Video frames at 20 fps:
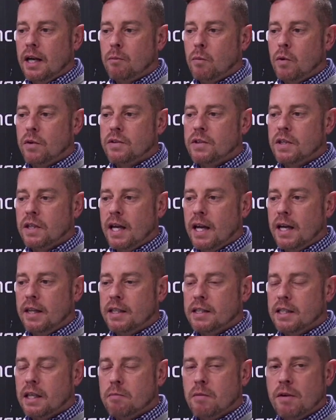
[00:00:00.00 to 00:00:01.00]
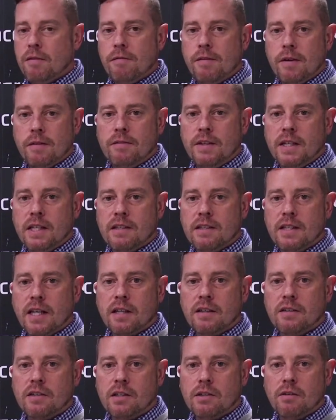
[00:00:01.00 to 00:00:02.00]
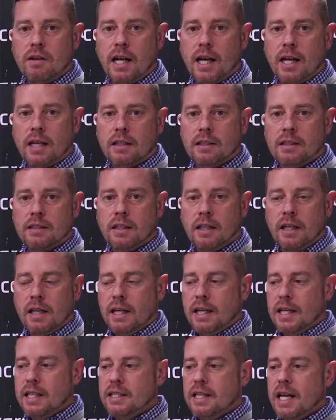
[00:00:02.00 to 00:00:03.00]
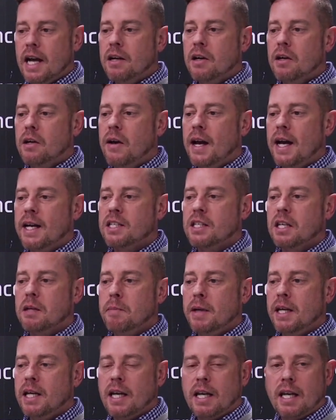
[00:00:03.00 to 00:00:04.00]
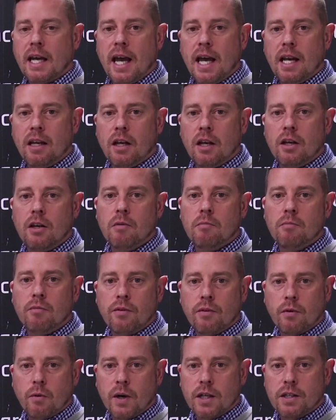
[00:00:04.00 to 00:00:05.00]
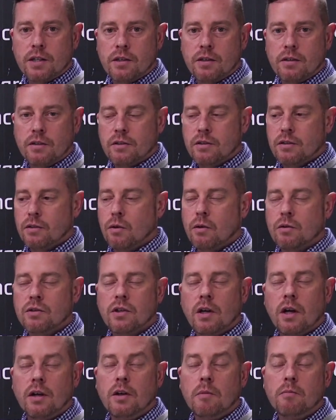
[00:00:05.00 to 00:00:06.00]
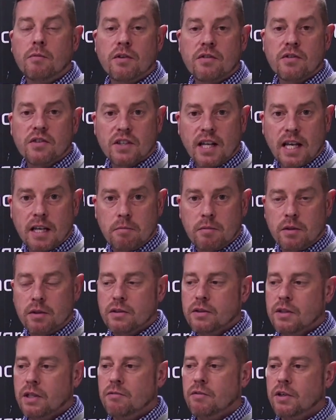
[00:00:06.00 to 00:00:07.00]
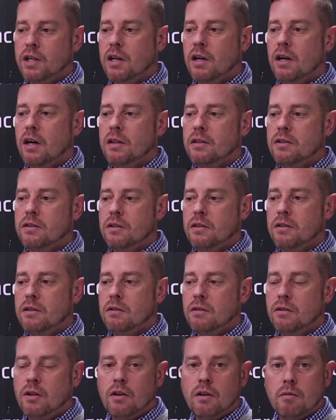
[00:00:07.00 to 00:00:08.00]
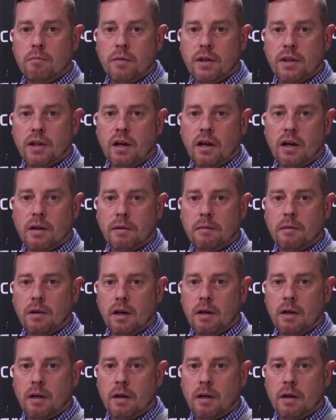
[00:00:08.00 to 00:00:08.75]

and once again it's given me 15 seconds to relax. It's now going to ask me again a number of questions or a number of statements in regard to the number that I,